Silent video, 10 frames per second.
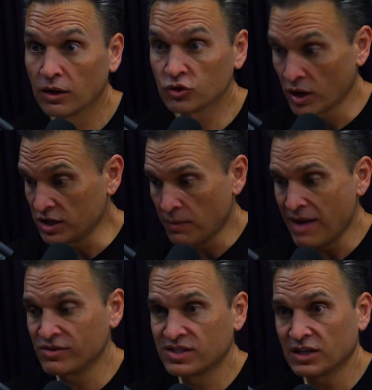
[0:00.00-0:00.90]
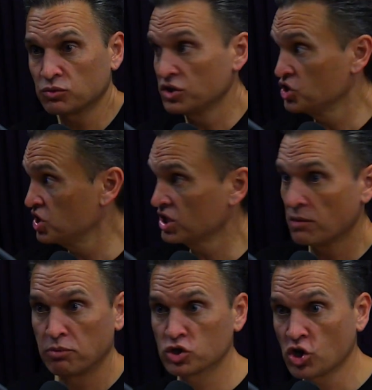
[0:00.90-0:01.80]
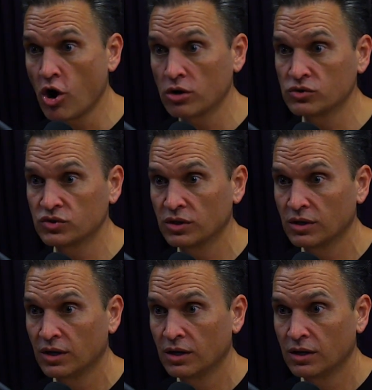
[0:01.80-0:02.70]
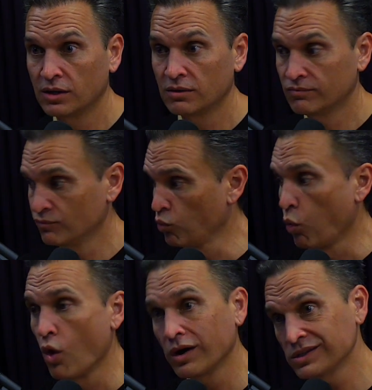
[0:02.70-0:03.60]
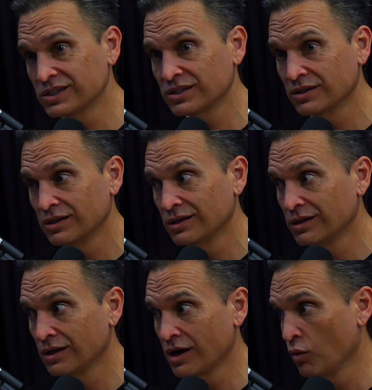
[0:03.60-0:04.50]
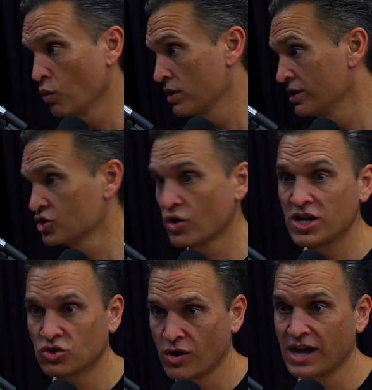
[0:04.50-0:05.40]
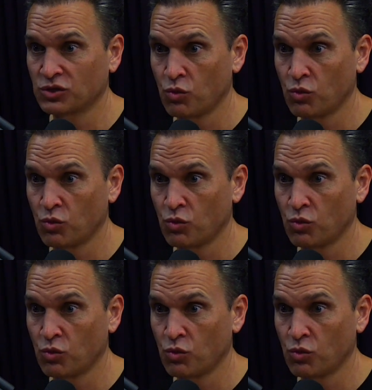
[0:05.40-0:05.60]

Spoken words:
So I ended up having sex with this chick at Busch Gardens once, where the train tracks